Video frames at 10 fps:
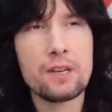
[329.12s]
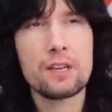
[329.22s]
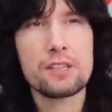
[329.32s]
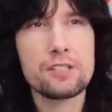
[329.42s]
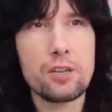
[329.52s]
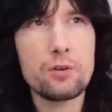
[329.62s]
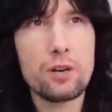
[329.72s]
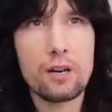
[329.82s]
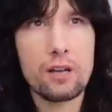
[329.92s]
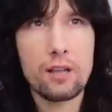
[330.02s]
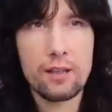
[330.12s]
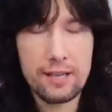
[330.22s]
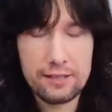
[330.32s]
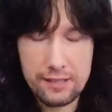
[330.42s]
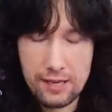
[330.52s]
So
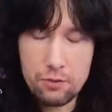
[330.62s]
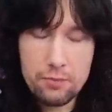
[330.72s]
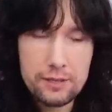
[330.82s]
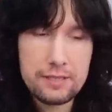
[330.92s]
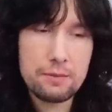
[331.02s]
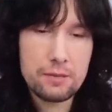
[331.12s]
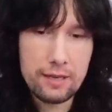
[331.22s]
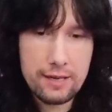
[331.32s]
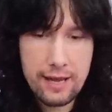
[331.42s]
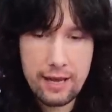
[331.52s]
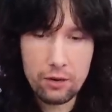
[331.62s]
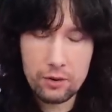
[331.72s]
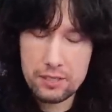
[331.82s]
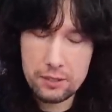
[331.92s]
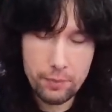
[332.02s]
it almost seems like now,
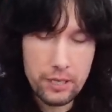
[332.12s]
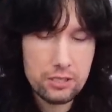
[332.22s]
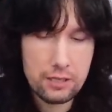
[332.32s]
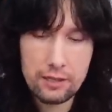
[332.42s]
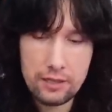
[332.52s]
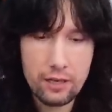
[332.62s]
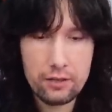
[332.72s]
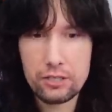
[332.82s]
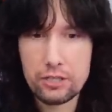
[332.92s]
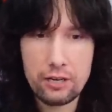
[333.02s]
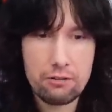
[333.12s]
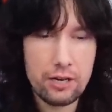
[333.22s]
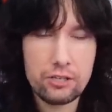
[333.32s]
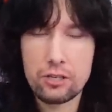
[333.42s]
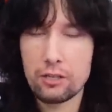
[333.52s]
especially the younger
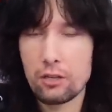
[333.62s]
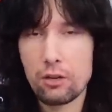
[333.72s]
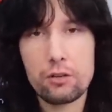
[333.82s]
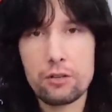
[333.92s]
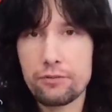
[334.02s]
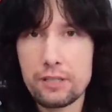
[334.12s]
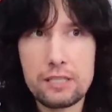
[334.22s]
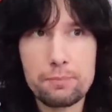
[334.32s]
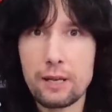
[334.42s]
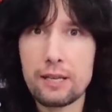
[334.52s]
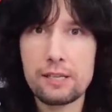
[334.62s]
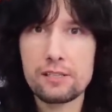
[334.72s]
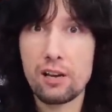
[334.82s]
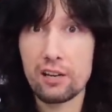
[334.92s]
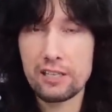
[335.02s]
generation, a lot of these
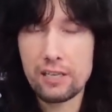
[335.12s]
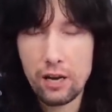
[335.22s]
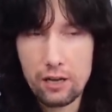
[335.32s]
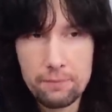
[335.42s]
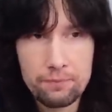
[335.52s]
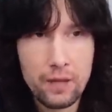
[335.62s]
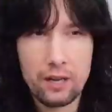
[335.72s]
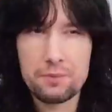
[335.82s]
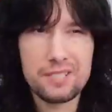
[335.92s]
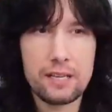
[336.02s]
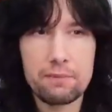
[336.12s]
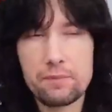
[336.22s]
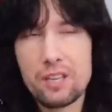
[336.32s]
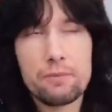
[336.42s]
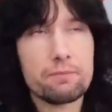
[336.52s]
players are young, and I'm saying,
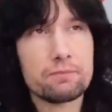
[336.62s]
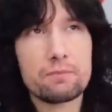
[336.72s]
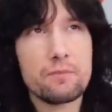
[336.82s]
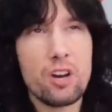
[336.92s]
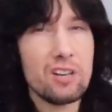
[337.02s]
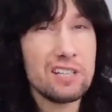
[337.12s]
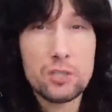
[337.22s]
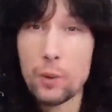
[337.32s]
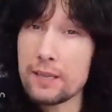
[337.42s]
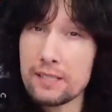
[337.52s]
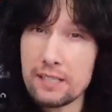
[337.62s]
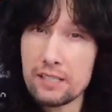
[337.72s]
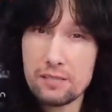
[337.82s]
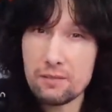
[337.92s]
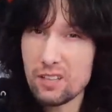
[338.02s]
you know, early
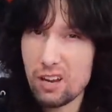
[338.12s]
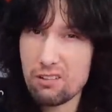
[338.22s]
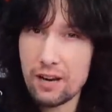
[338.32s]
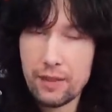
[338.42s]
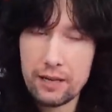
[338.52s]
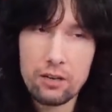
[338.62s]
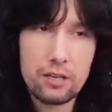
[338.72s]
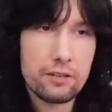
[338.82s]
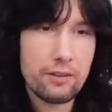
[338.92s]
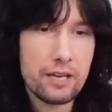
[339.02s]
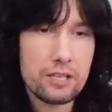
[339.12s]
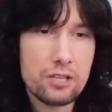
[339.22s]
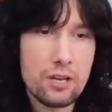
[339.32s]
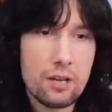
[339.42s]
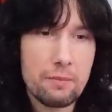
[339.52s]
20s, around that kind of
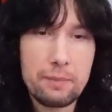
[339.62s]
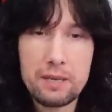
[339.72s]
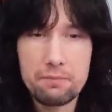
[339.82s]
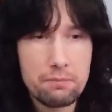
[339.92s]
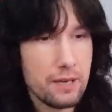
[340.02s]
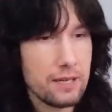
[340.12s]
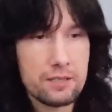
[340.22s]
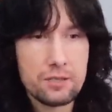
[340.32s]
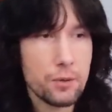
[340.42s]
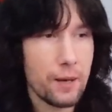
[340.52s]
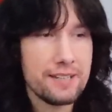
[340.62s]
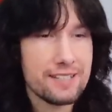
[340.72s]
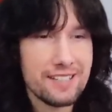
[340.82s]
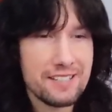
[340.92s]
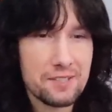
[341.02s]
age, maybe
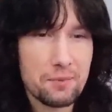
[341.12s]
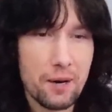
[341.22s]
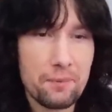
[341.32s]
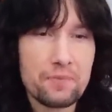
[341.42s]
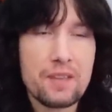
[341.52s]
mid-20s as well.